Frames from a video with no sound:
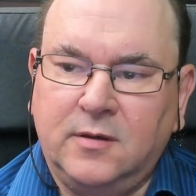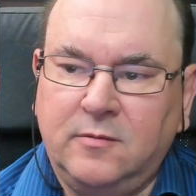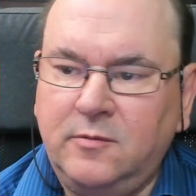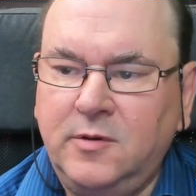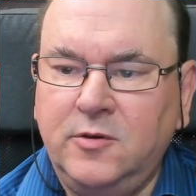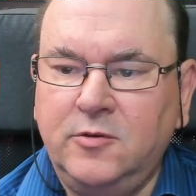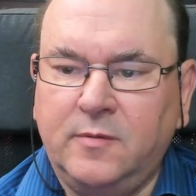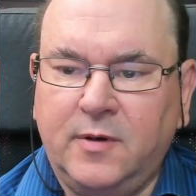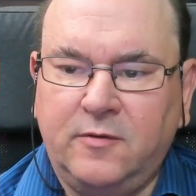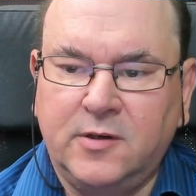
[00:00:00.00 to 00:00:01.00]
reduce
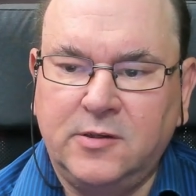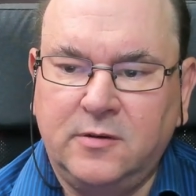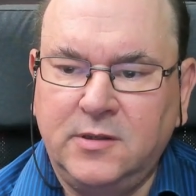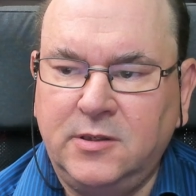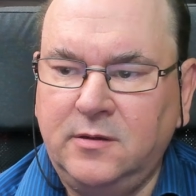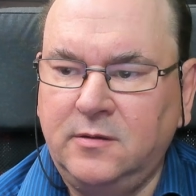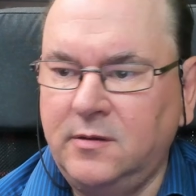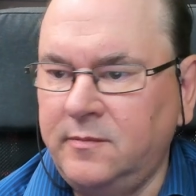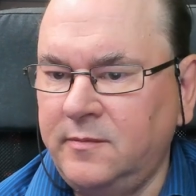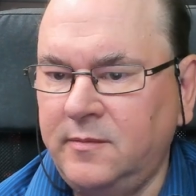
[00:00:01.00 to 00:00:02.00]
my
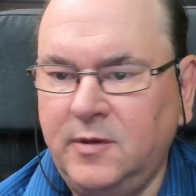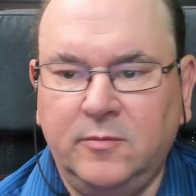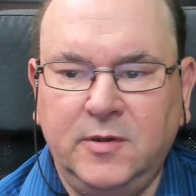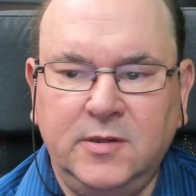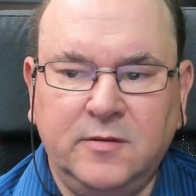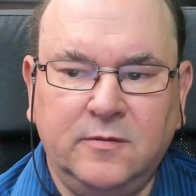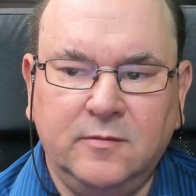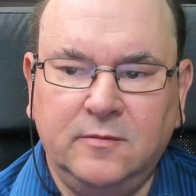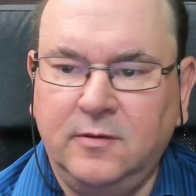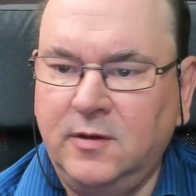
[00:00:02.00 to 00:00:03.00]
frustration, please
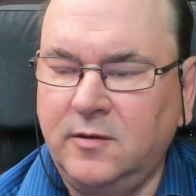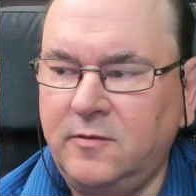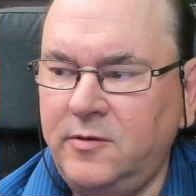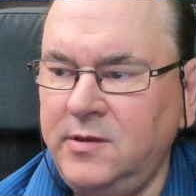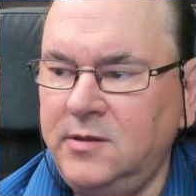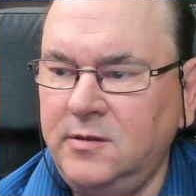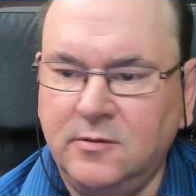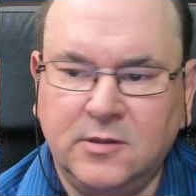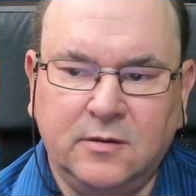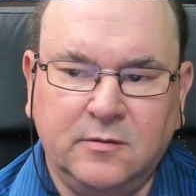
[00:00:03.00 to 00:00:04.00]
feel free to do
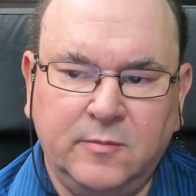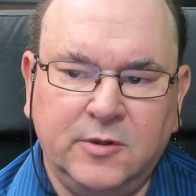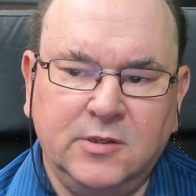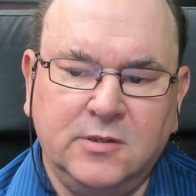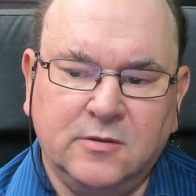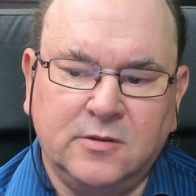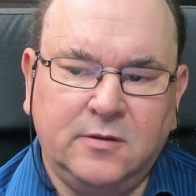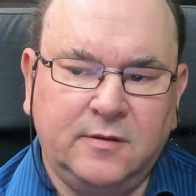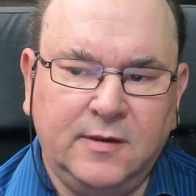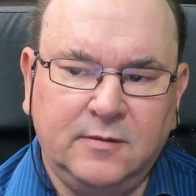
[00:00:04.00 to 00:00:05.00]
so. Merch is also
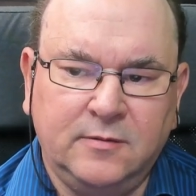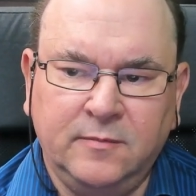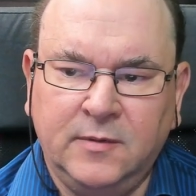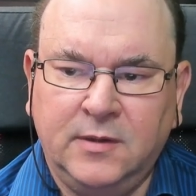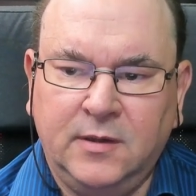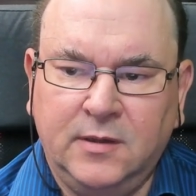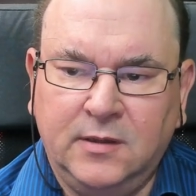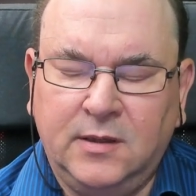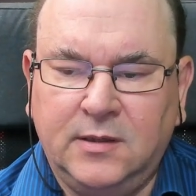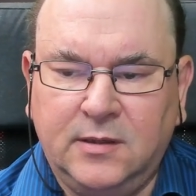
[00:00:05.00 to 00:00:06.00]
available,
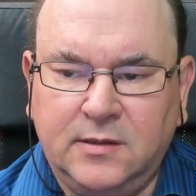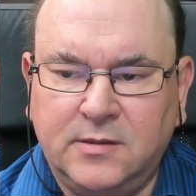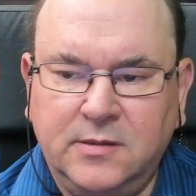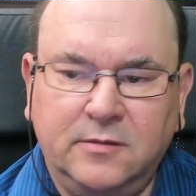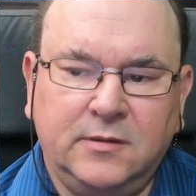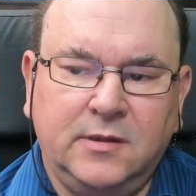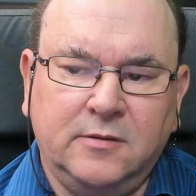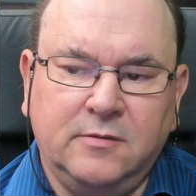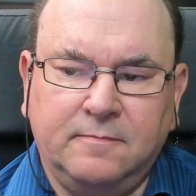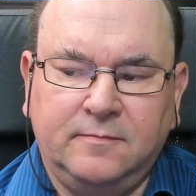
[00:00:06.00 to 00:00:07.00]
and I'll see you in the next one.